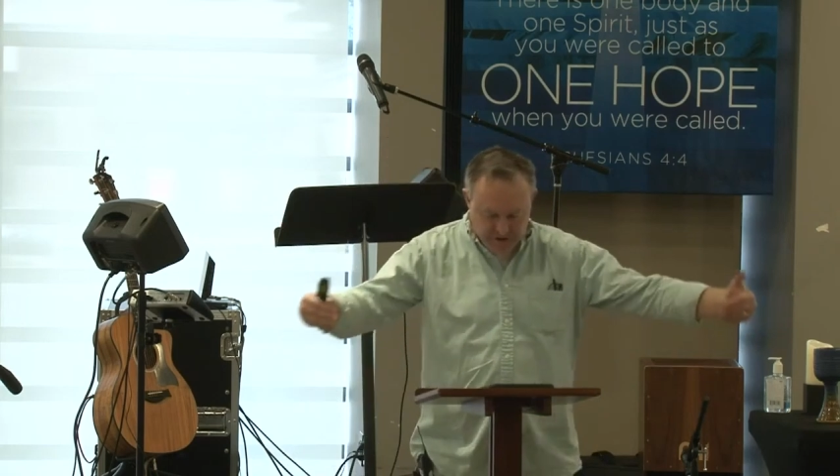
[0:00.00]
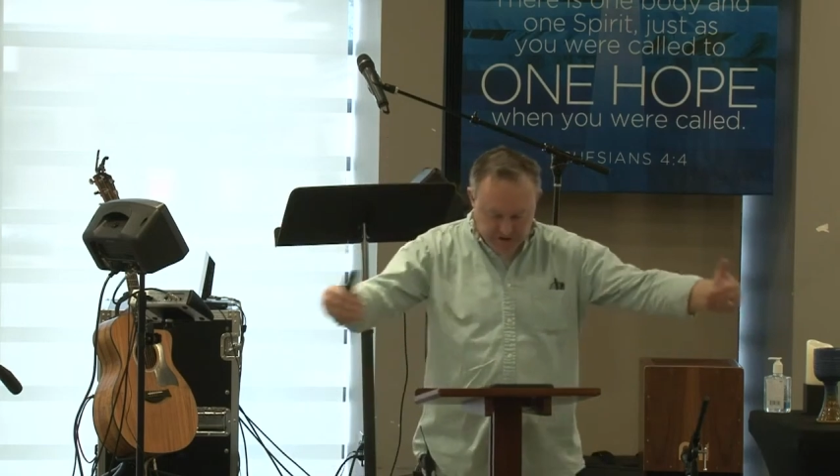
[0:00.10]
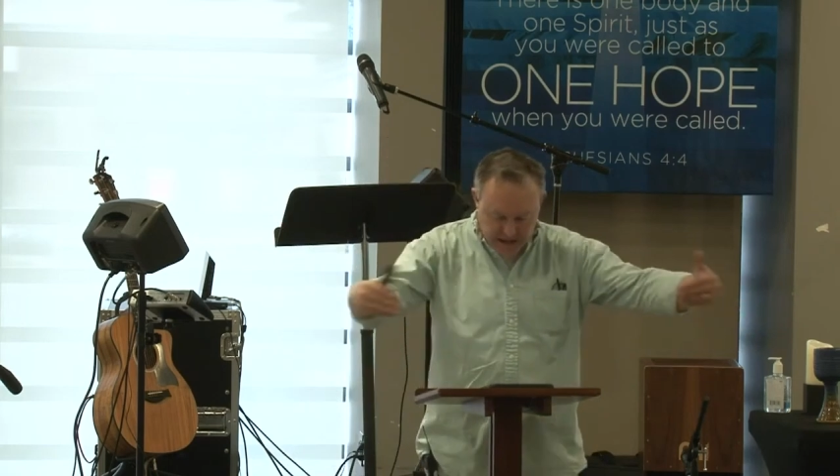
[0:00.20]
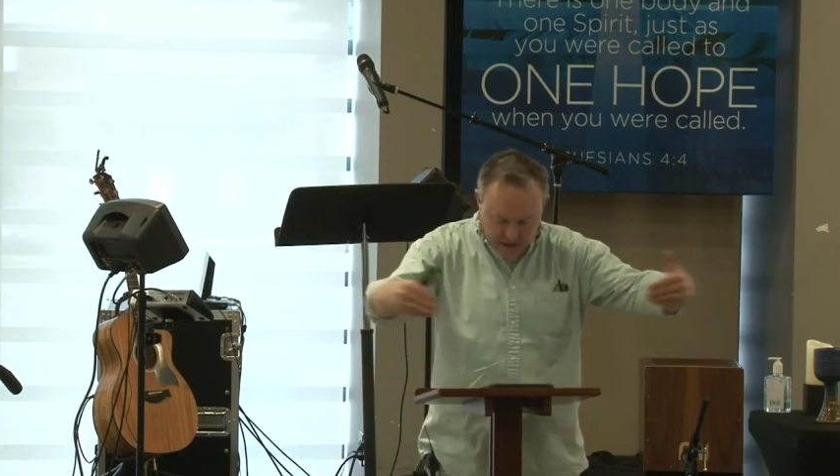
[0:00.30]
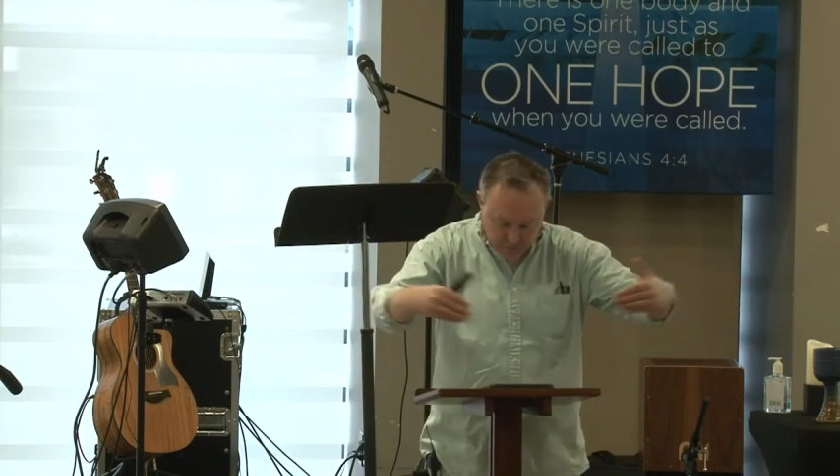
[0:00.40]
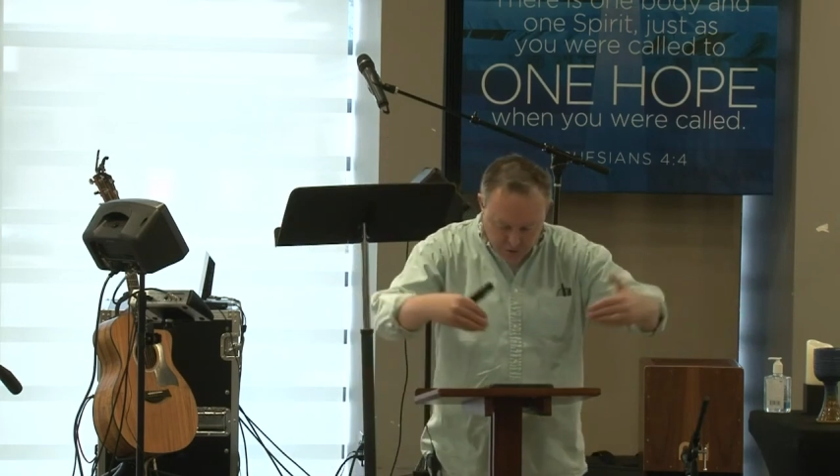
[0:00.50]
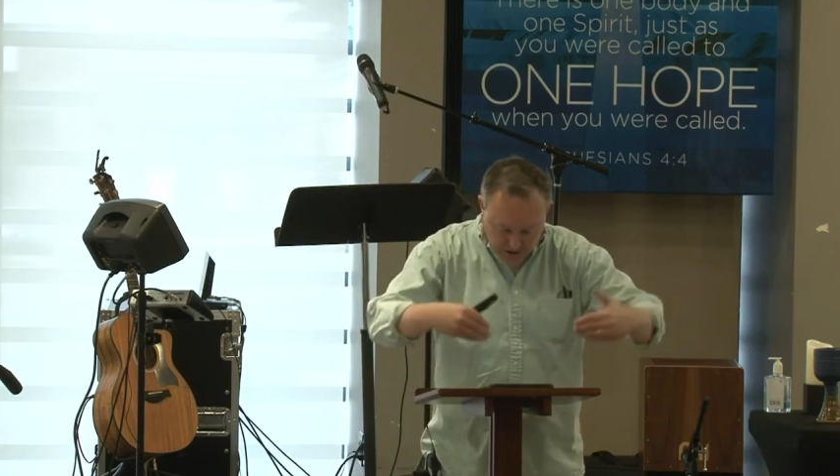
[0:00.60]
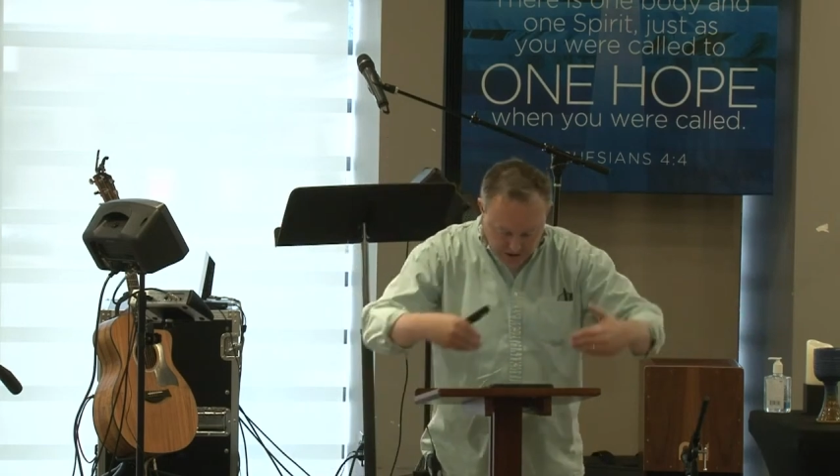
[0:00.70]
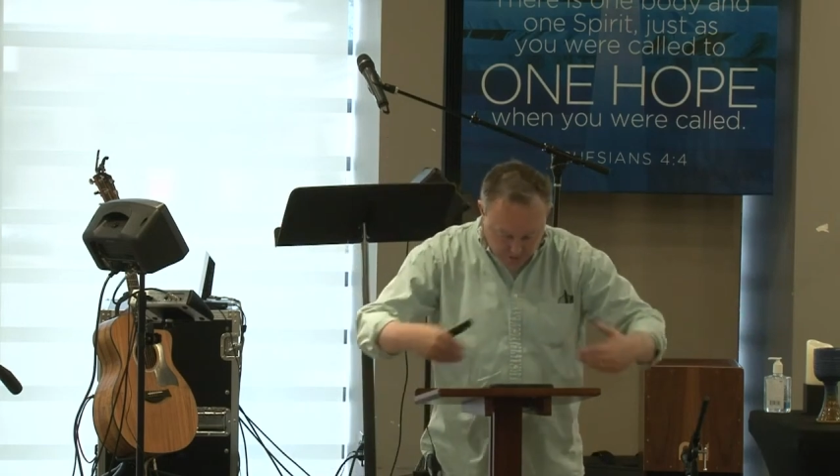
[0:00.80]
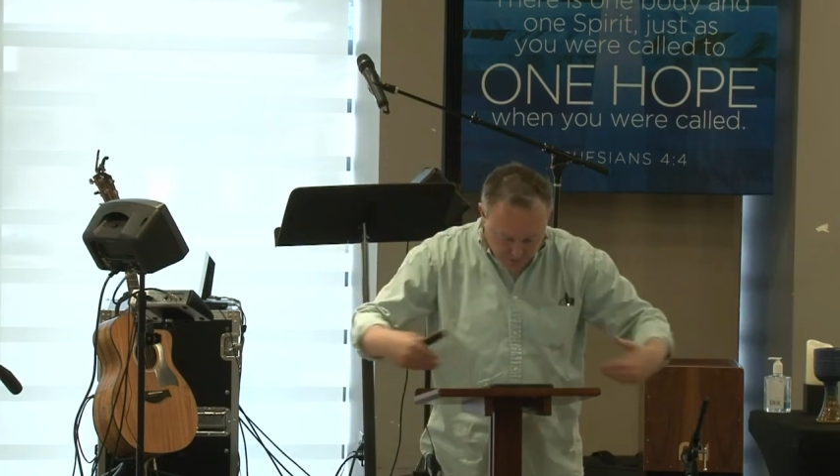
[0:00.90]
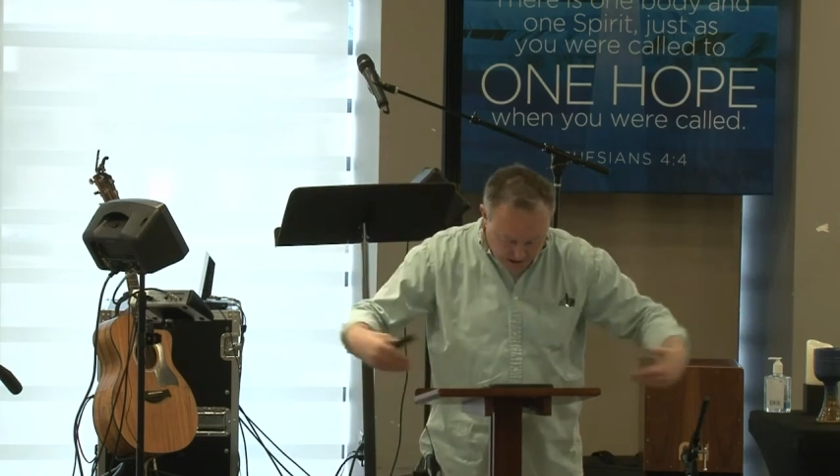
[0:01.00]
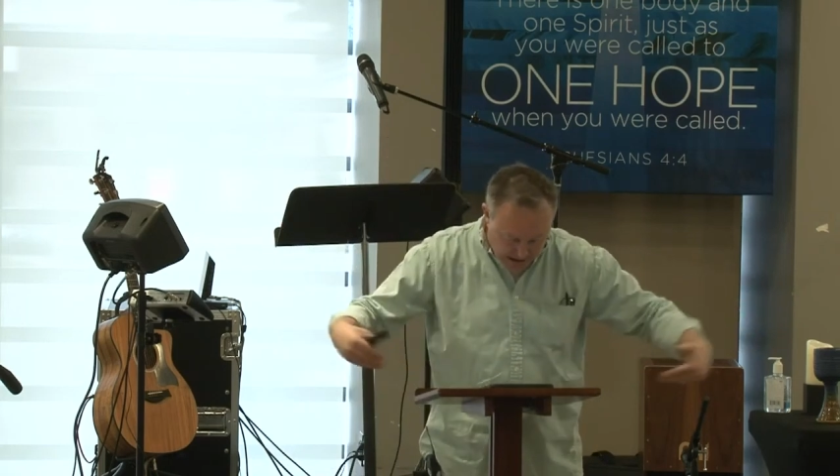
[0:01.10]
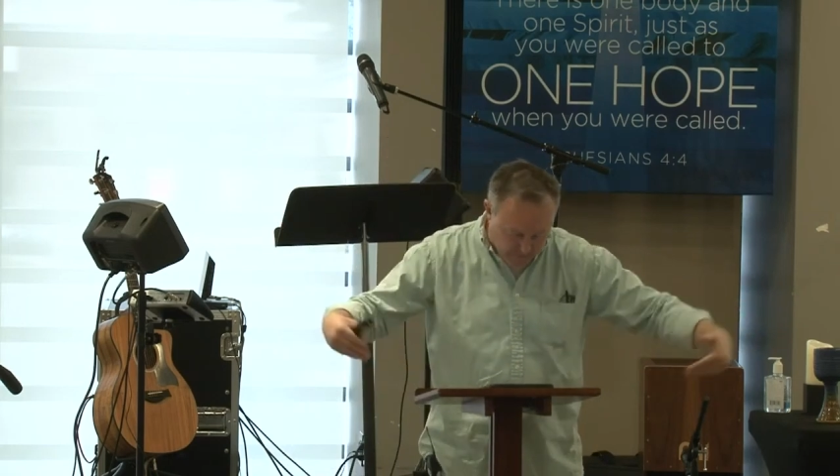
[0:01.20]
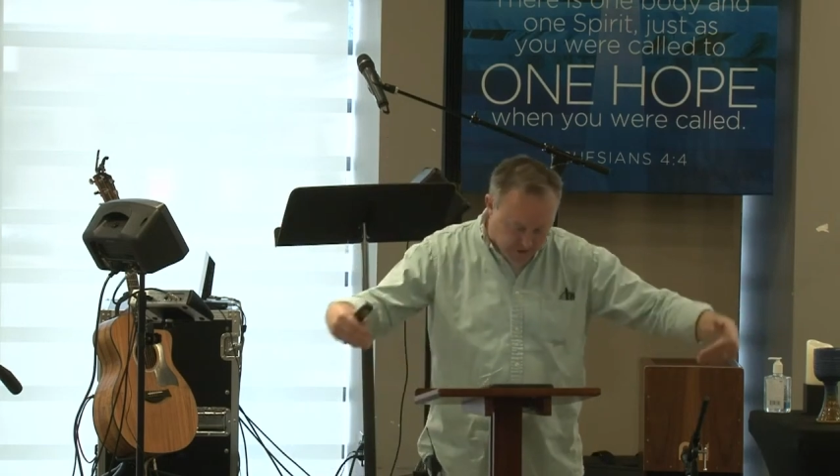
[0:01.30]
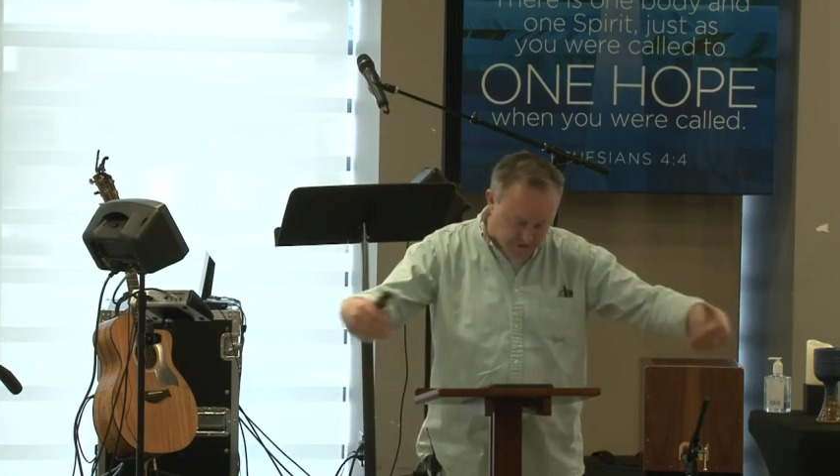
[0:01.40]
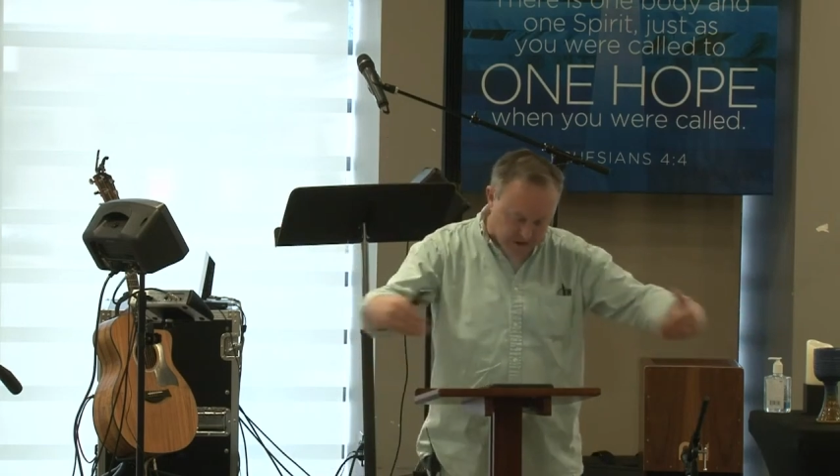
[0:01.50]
The day will come when every